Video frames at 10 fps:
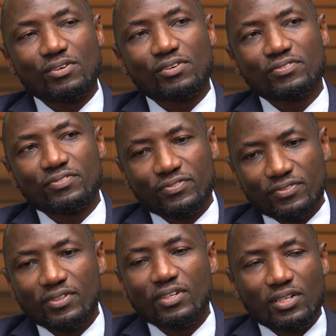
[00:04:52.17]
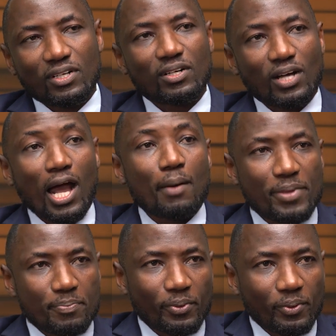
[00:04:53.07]
of uh,
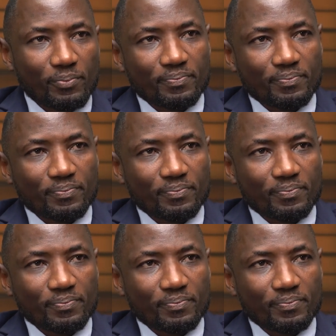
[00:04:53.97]
people,